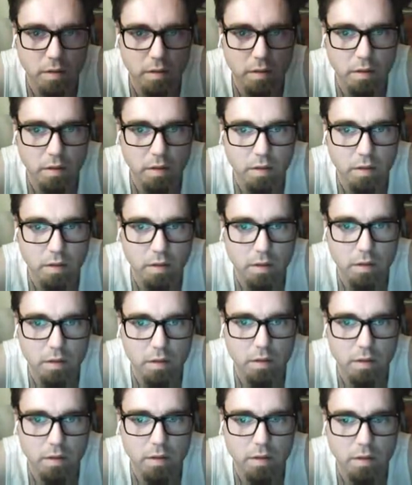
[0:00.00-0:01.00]

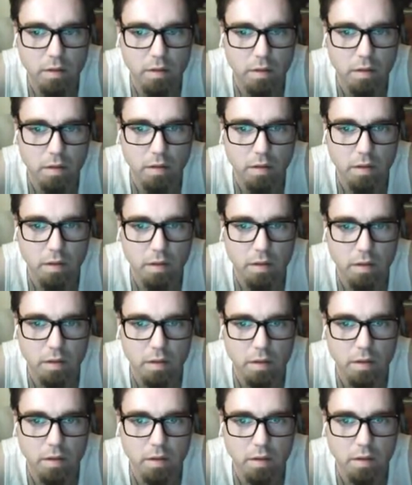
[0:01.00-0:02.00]

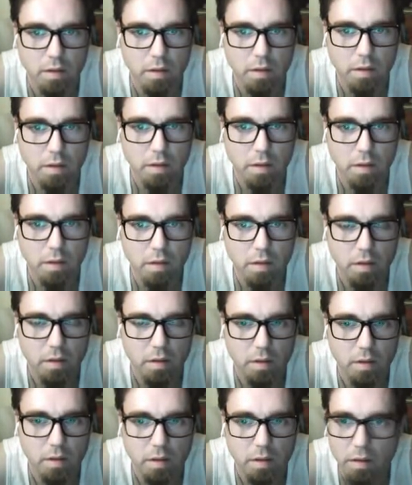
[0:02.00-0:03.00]

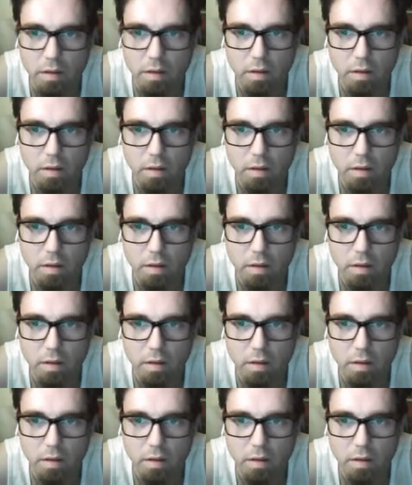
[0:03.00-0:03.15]
(no one is talking)